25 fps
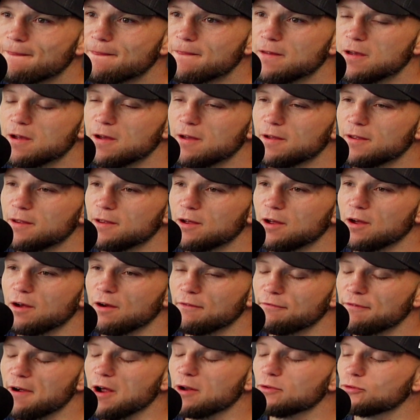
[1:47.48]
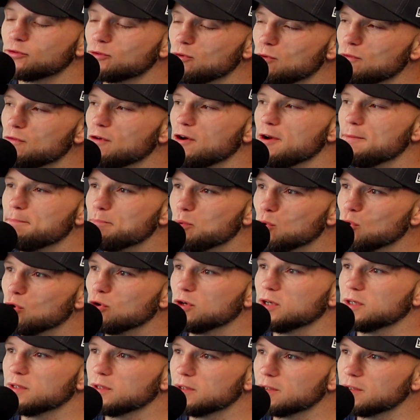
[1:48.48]
I found school very
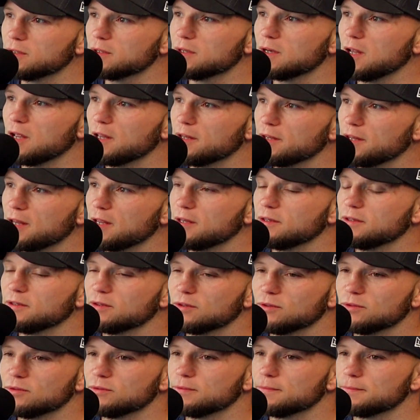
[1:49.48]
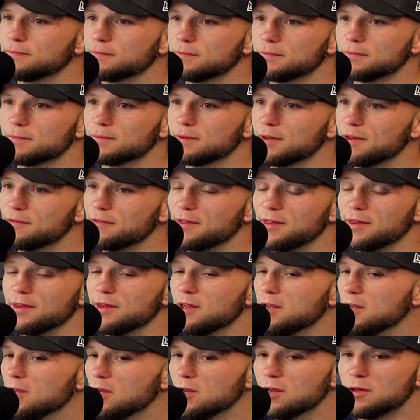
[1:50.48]
boring. Like, you know,
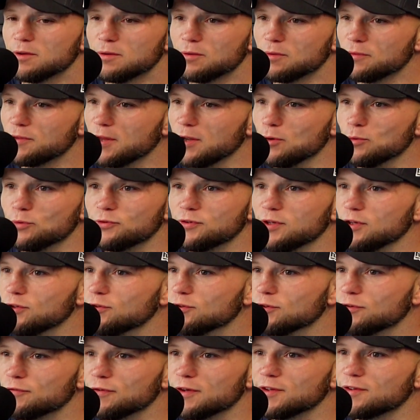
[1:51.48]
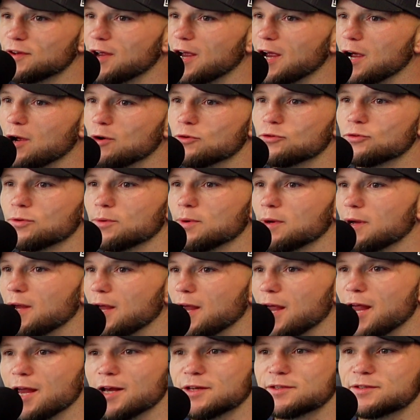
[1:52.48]
they was teaching us things like algebra,
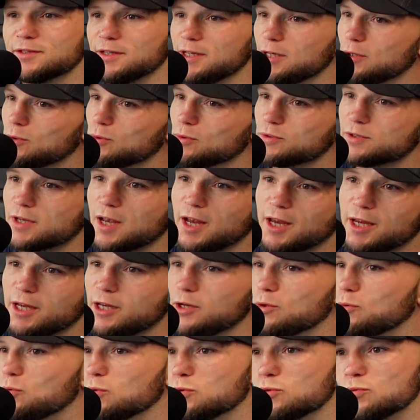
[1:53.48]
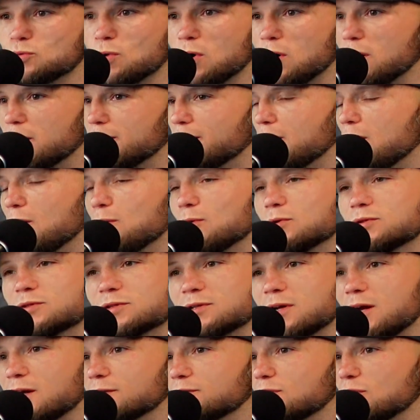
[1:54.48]
X equals A equals what, and I
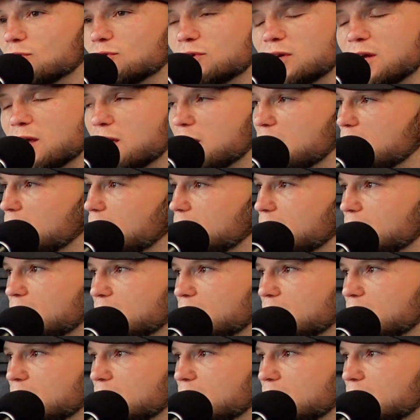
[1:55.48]
was like, I don't care.